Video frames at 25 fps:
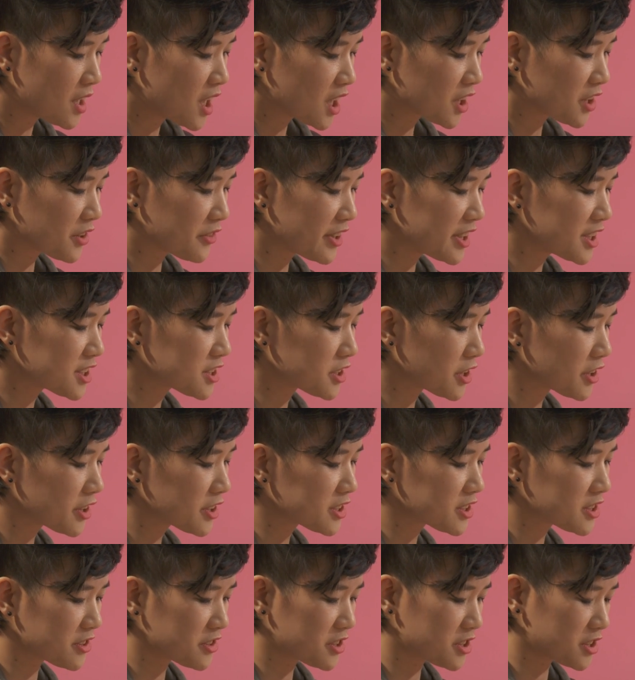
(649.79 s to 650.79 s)
Corinne
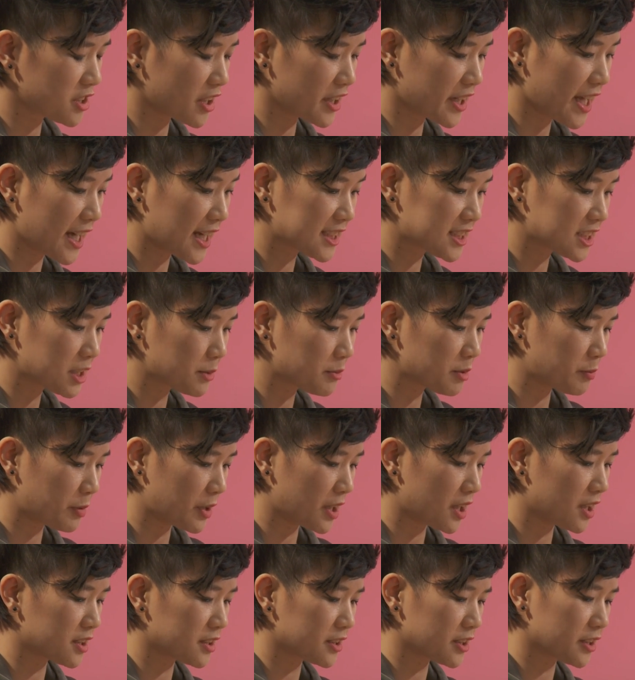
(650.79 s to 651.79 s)
turns her sarcasm
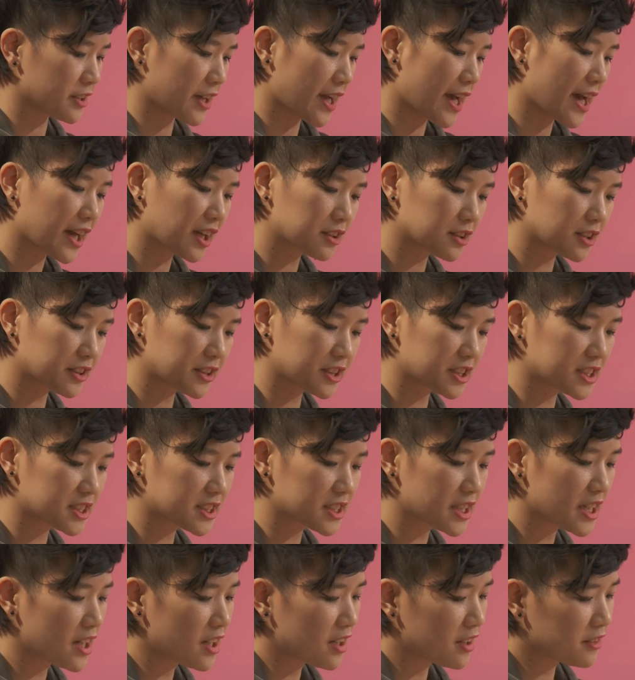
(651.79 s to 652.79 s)
upon her
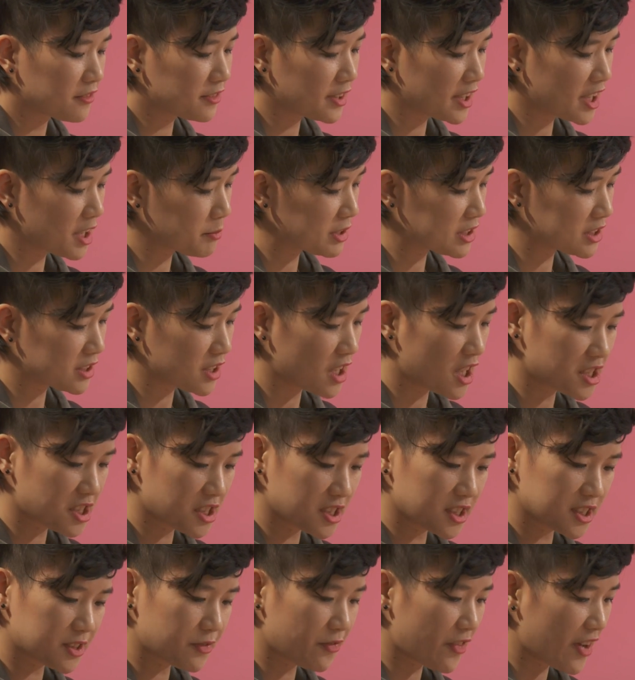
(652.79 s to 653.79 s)
hecklers, flaying
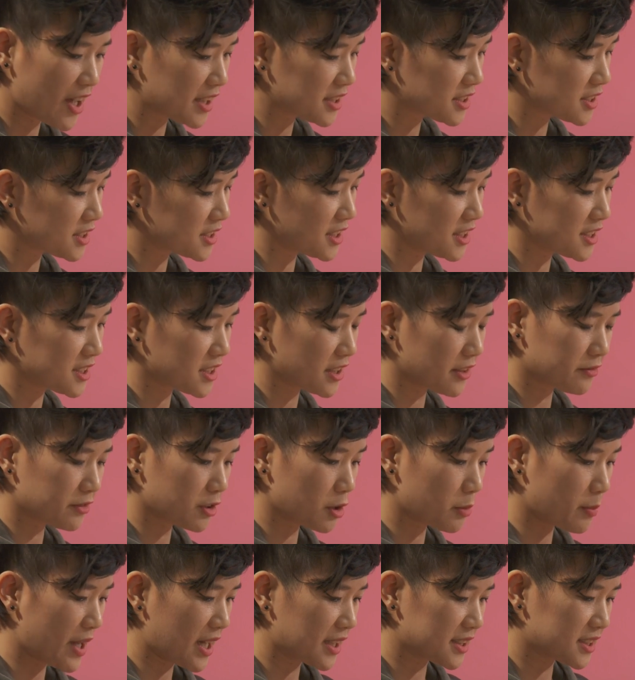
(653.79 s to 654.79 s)
misogynist fantasies of
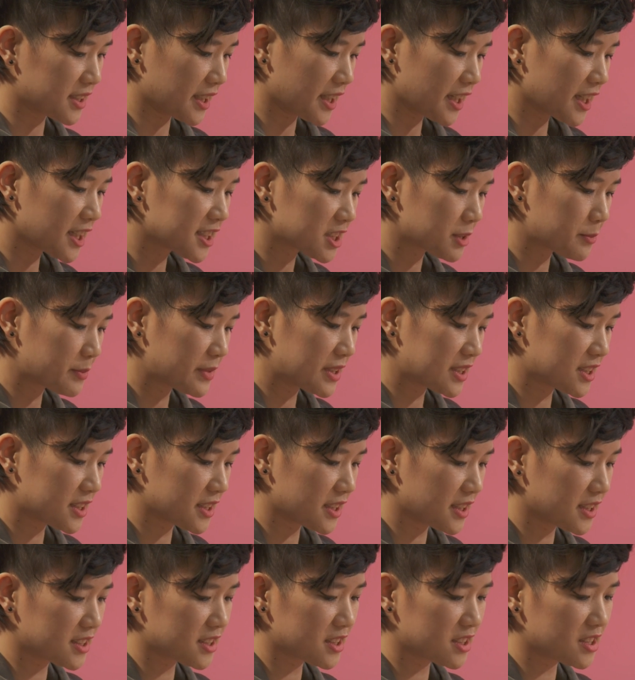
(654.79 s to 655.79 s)
romantic
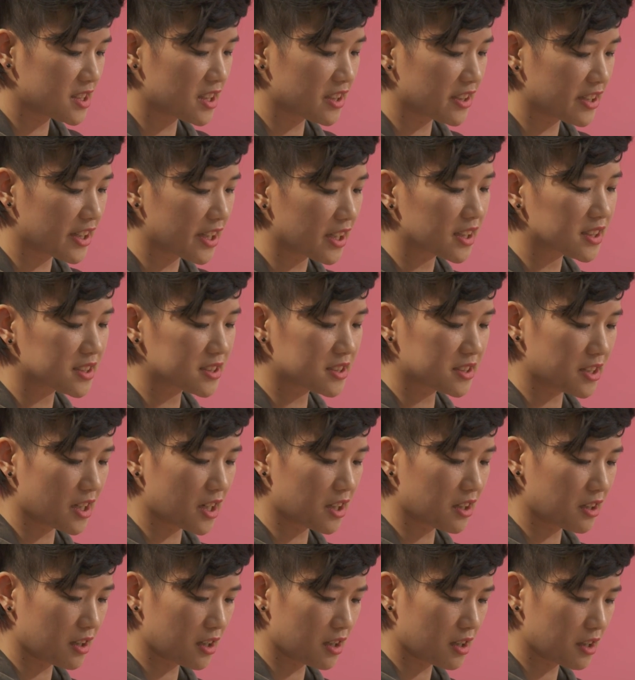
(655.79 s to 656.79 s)
intimacy, sneering,
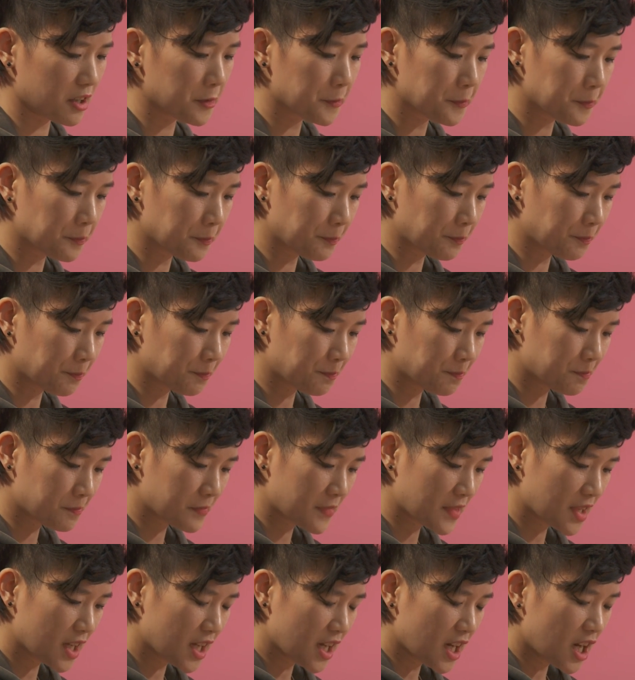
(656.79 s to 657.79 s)
sucker,
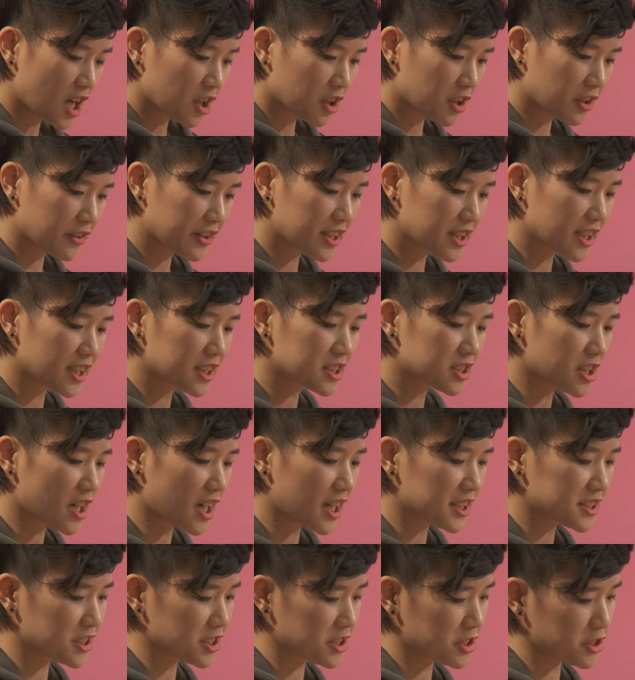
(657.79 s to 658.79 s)
Corinne then
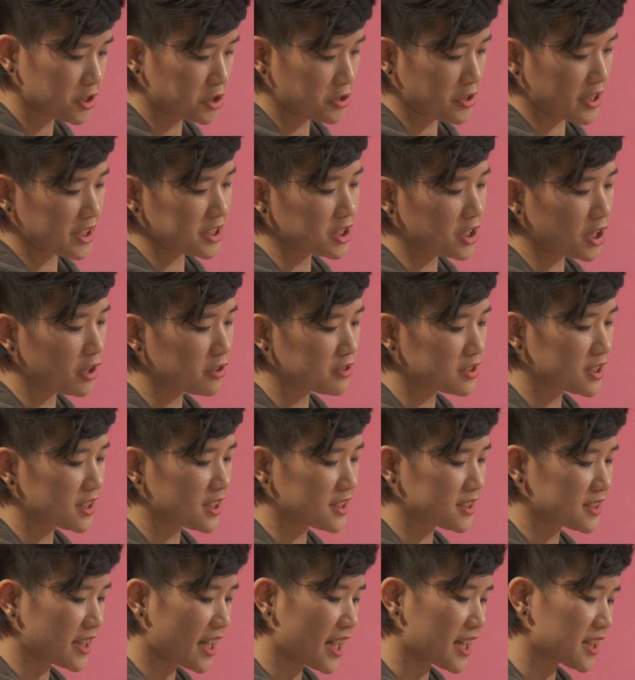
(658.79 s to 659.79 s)
tosses her trench coat to the
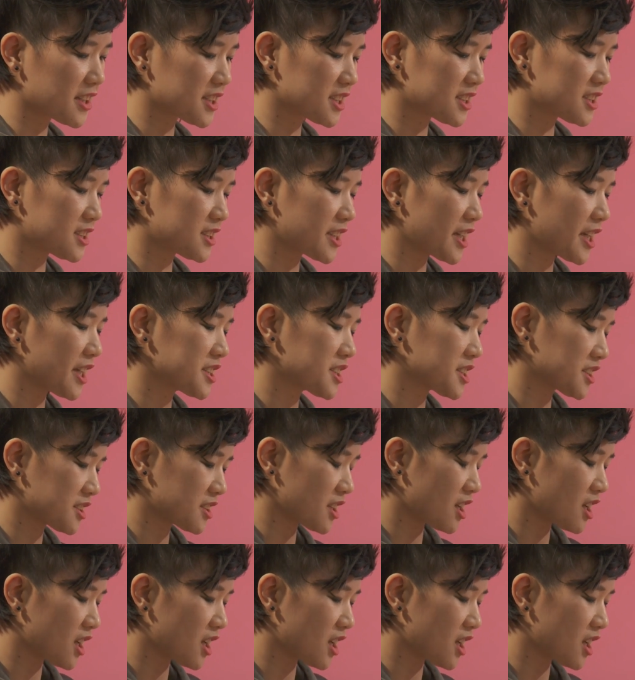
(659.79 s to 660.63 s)
side of the stage as the